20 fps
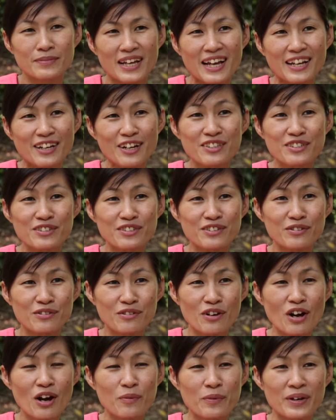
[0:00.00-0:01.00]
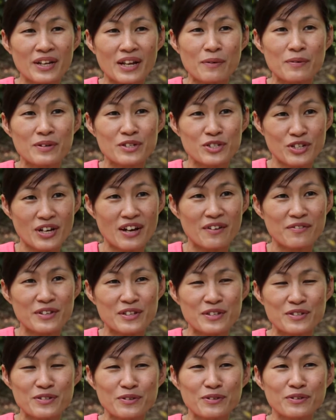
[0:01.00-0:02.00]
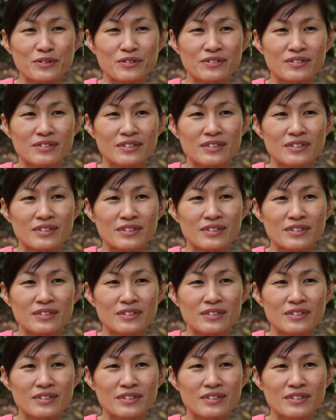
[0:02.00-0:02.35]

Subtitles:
I got to know God when I was 12 years old.